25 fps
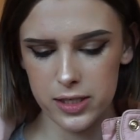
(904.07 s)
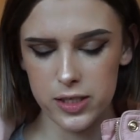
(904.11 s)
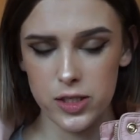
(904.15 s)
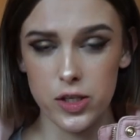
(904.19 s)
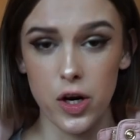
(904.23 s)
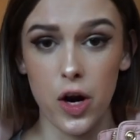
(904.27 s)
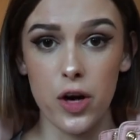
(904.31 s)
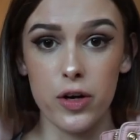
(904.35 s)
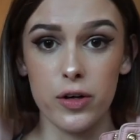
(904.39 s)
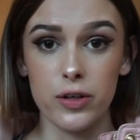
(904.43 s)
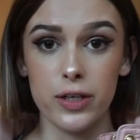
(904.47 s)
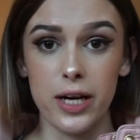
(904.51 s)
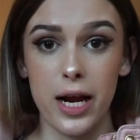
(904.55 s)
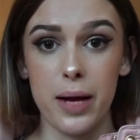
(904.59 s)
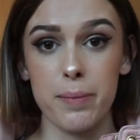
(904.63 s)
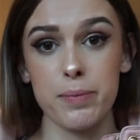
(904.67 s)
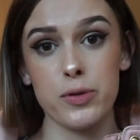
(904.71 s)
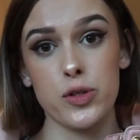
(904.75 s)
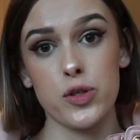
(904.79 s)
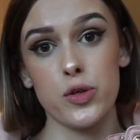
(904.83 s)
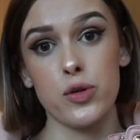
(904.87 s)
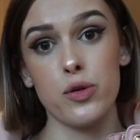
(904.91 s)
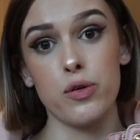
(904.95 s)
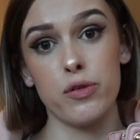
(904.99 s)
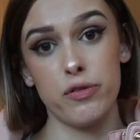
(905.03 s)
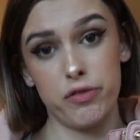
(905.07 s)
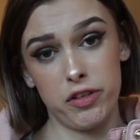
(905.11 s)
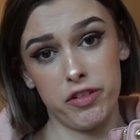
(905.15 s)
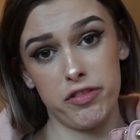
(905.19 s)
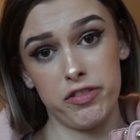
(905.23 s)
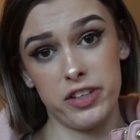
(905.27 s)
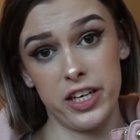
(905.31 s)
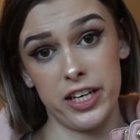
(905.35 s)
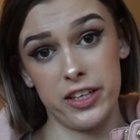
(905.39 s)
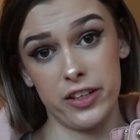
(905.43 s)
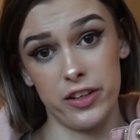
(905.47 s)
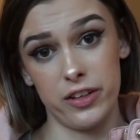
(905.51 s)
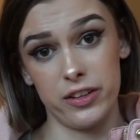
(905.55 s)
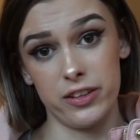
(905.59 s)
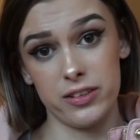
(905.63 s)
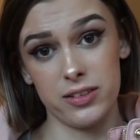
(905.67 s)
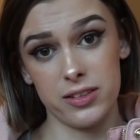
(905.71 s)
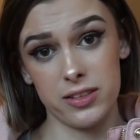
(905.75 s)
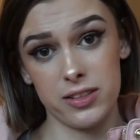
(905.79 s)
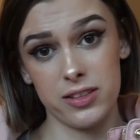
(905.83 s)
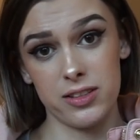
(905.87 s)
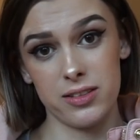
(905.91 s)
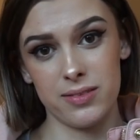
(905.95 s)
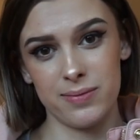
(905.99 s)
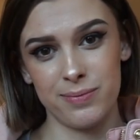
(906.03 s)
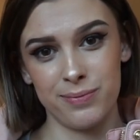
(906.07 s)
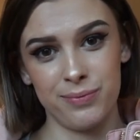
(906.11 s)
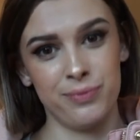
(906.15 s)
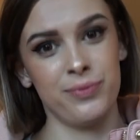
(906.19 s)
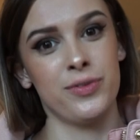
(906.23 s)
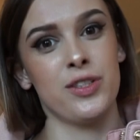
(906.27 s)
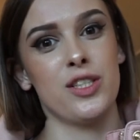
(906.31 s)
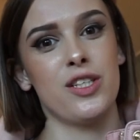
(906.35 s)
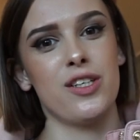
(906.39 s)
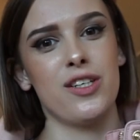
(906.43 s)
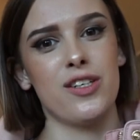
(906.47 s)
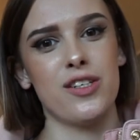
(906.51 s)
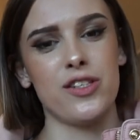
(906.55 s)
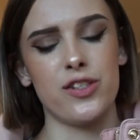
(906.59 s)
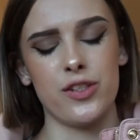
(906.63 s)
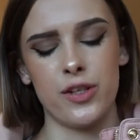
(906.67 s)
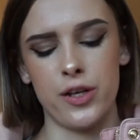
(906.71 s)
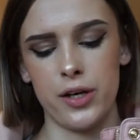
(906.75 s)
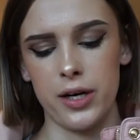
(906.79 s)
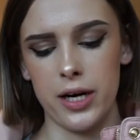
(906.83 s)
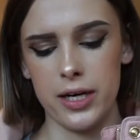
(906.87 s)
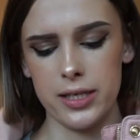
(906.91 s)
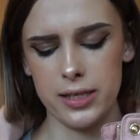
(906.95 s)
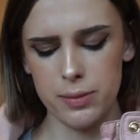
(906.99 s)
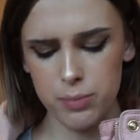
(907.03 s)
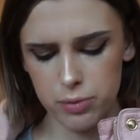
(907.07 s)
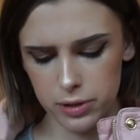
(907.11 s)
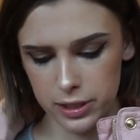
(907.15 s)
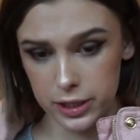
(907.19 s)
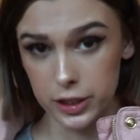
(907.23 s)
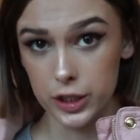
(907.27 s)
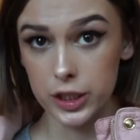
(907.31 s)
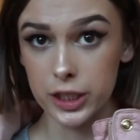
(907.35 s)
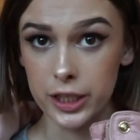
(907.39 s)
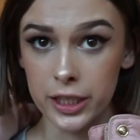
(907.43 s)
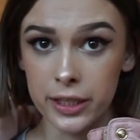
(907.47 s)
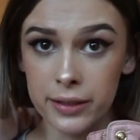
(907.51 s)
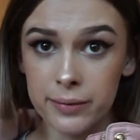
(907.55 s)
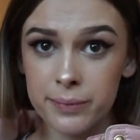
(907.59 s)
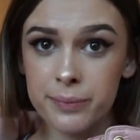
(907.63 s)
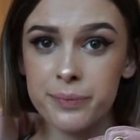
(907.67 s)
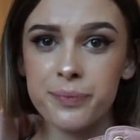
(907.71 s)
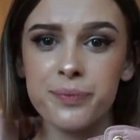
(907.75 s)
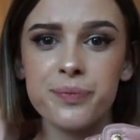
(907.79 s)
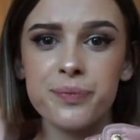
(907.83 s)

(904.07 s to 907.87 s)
totaled up to $15. So I did pretty good.